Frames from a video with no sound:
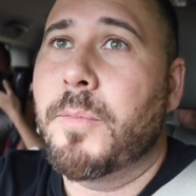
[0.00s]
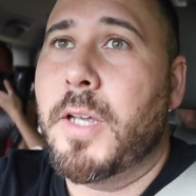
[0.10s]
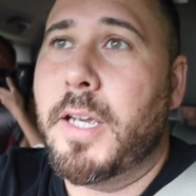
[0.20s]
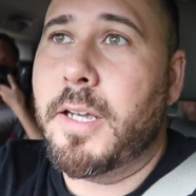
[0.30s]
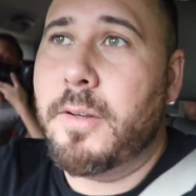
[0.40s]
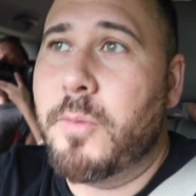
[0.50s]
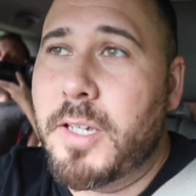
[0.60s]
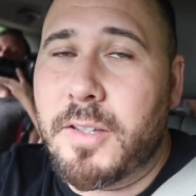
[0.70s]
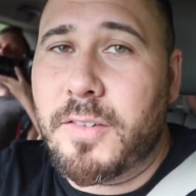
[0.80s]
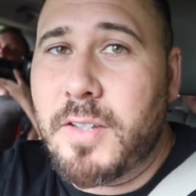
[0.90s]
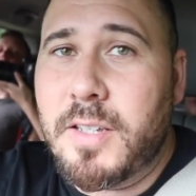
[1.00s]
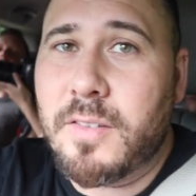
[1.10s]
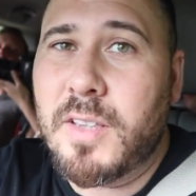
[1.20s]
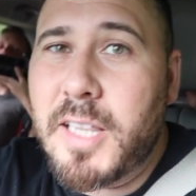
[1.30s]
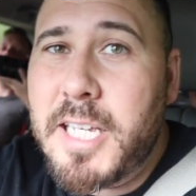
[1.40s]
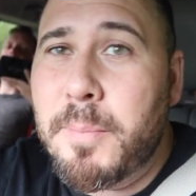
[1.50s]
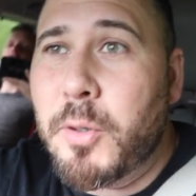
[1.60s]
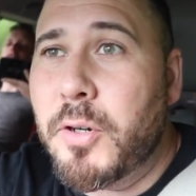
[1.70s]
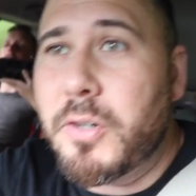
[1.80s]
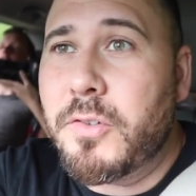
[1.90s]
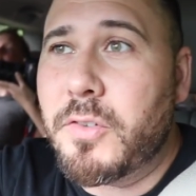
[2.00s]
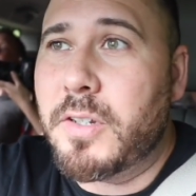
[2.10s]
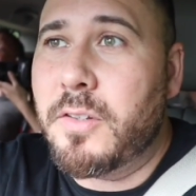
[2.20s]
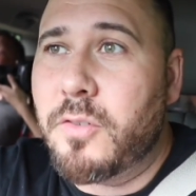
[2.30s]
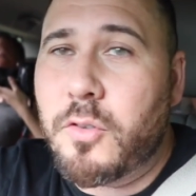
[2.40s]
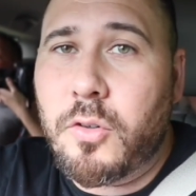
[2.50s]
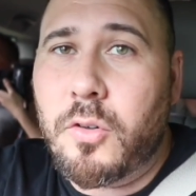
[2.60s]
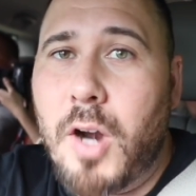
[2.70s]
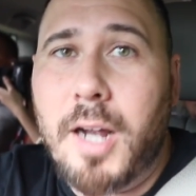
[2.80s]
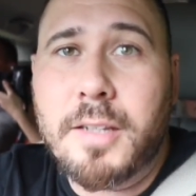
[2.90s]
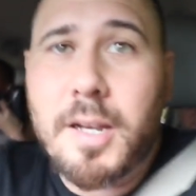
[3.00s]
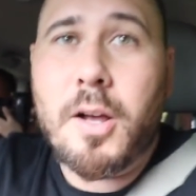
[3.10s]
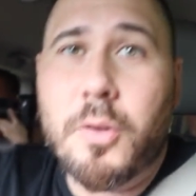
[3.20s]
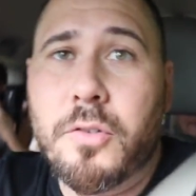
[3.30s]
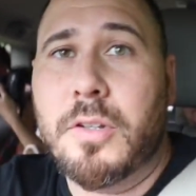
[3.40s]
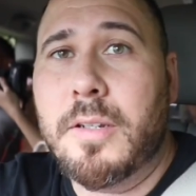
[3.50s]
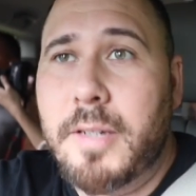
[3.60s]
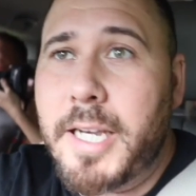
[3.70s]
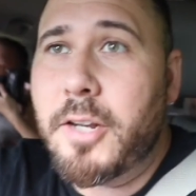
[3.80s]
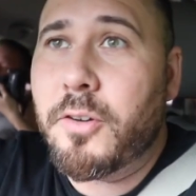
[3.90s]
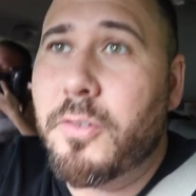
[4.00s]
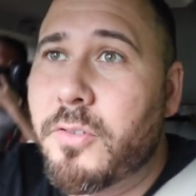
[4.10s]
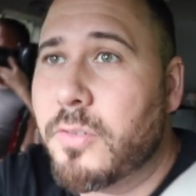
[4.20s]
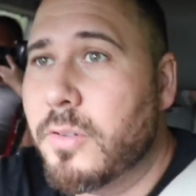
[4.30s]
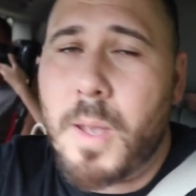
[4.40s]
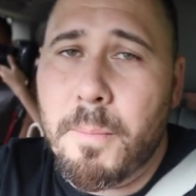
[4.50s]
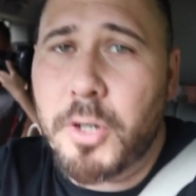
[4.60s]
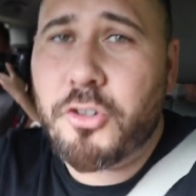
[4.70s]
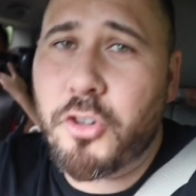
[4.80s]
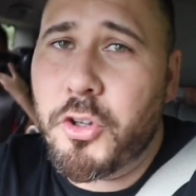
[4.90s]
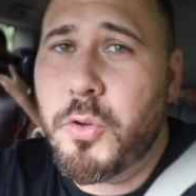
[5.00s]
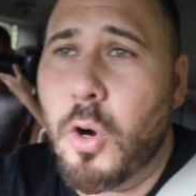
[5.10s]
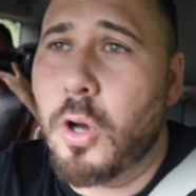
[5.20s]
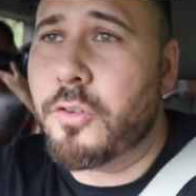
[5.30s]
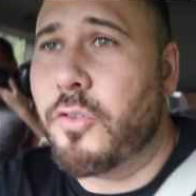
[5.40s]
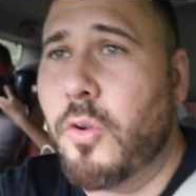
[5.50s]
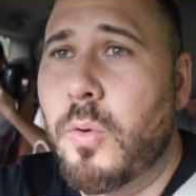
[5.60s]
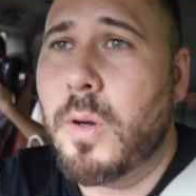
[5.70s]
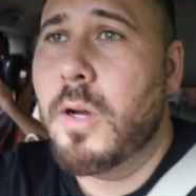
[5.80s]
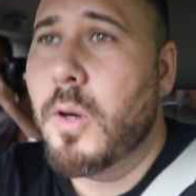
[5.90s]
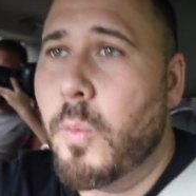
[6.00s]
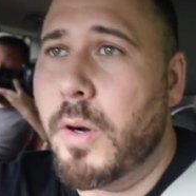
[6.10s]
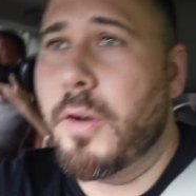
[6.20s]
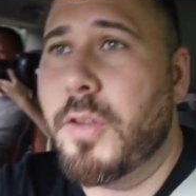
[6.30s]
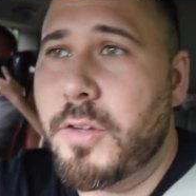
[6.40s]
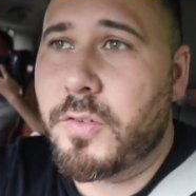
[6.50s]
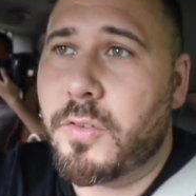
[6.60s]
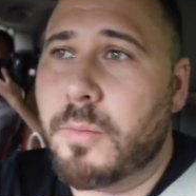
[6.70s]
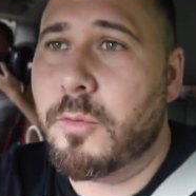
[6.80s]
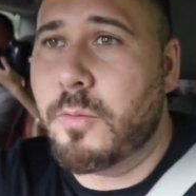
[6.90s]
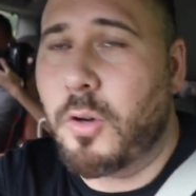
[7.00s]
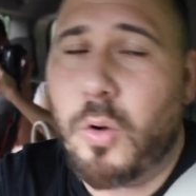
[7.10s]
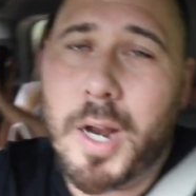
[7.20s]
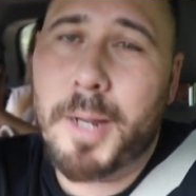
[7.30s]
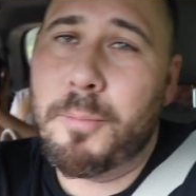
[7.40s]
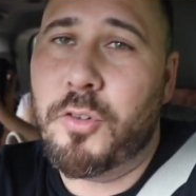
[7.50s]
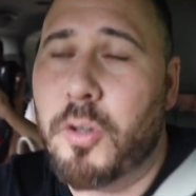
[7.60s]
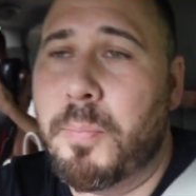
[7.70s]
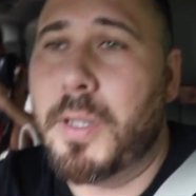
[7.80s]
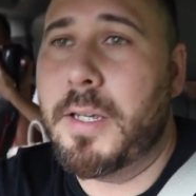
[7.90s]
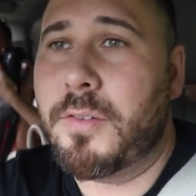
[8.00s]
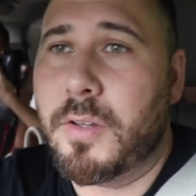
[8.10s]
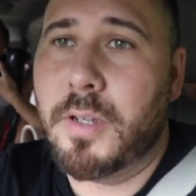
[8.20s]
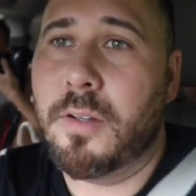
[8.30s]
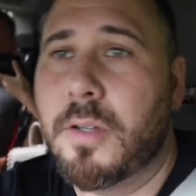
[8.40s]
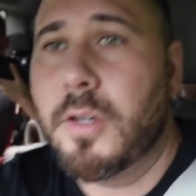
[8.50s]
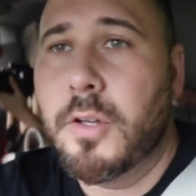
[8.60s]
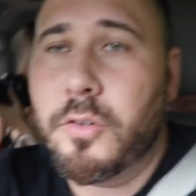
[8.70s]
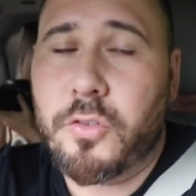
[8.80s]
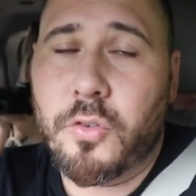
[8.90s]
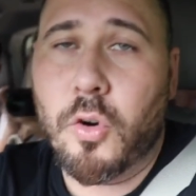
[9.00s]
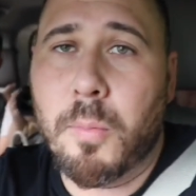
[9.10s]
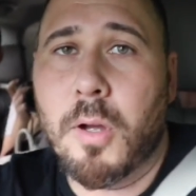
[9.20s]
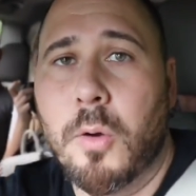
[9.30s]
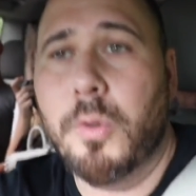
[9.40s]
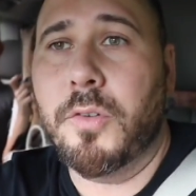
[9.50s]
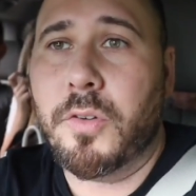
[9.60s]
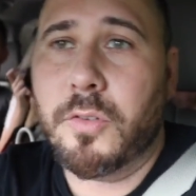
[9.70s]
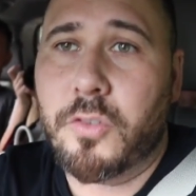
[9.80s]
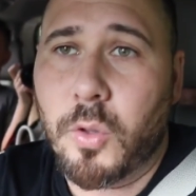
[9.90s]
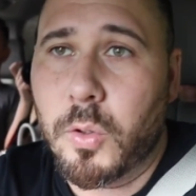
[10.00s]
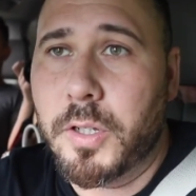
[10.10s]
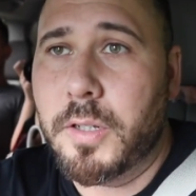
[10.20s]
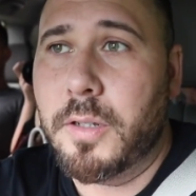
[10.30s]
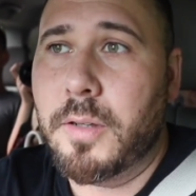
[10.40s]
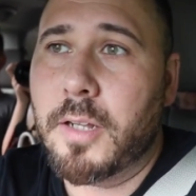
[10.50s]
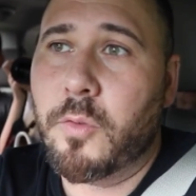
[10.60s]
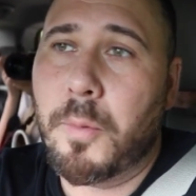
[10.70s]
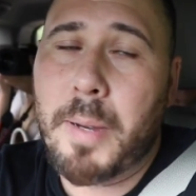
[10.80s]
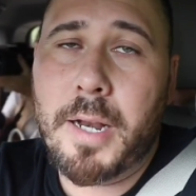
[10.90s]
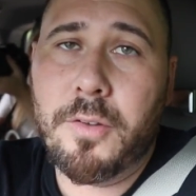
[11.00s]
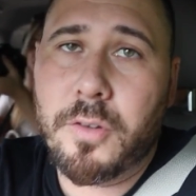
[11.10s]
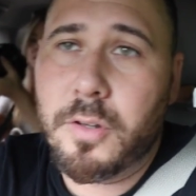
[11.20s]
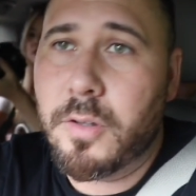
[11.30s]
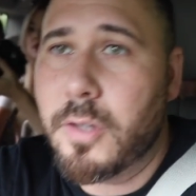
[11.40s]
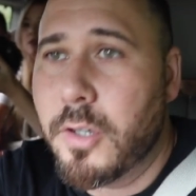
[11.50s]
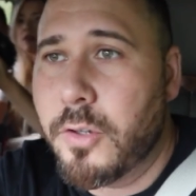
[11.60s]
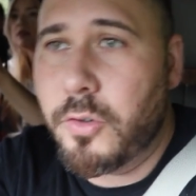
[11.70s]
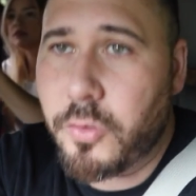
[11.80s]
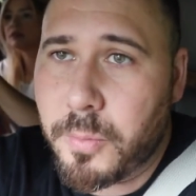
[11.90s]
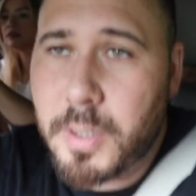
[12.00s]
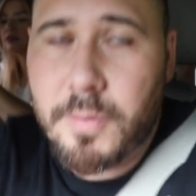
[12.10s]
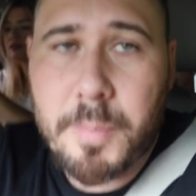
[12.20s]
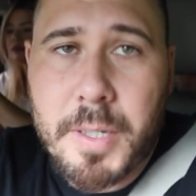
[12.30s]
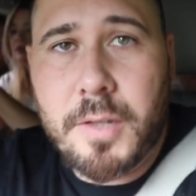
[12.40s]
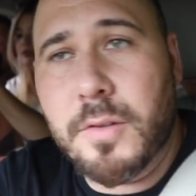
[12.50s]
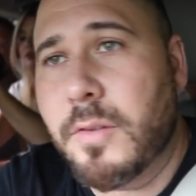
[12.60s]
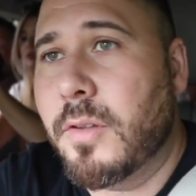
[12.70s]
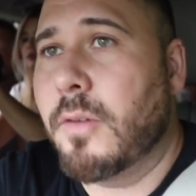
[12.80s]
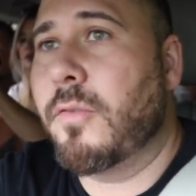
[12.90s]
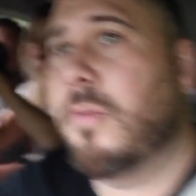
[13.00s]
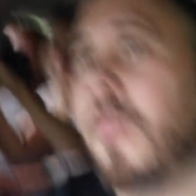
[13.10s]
and get to see his lemurs and his crocodiles and gators. I'm gonna show you also where this crime took place and Snowball was stolen and that's where Patty's gonna do some EVPs and stuff.